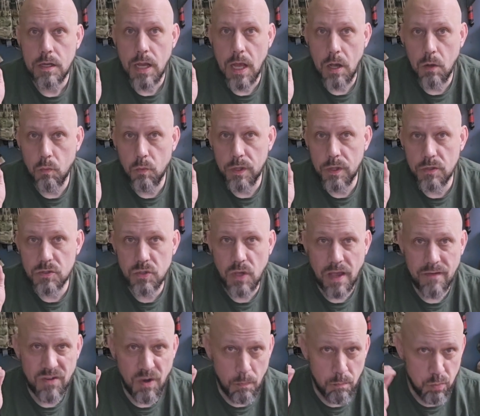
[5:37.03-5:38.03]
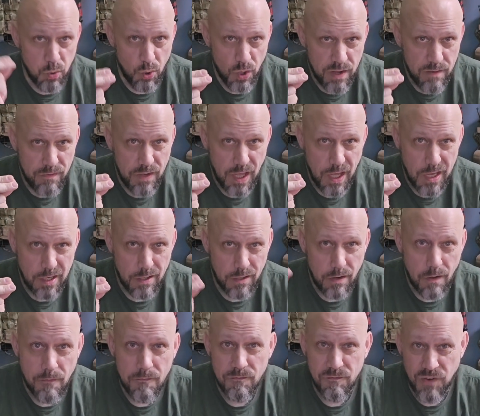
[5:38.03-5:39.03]
Now, we also have an
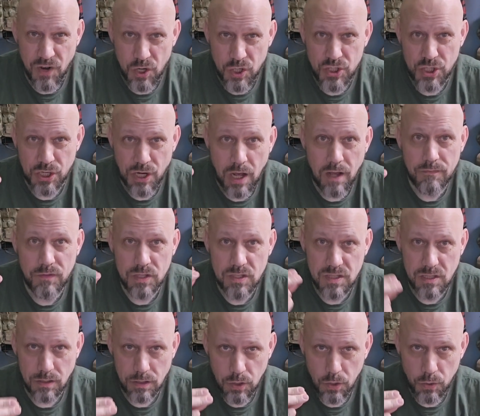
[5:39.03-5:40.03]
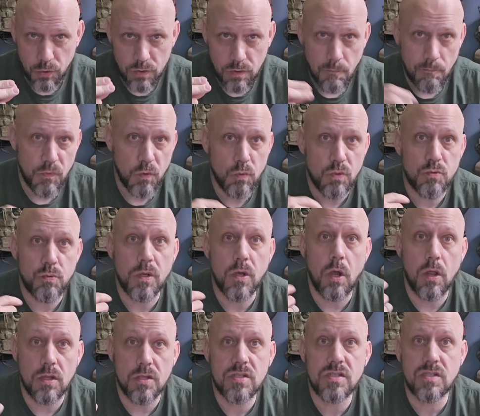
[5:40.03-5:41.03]
abbreviated version of the salute, which we
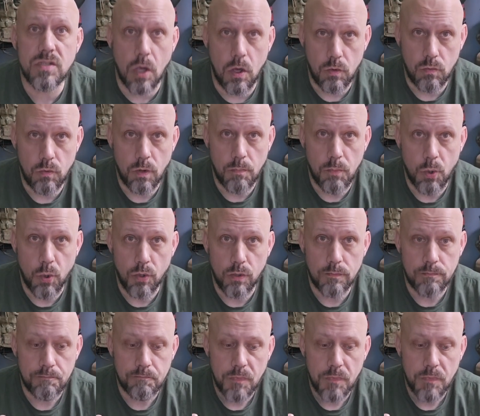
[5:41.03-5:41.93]
call a SALT report.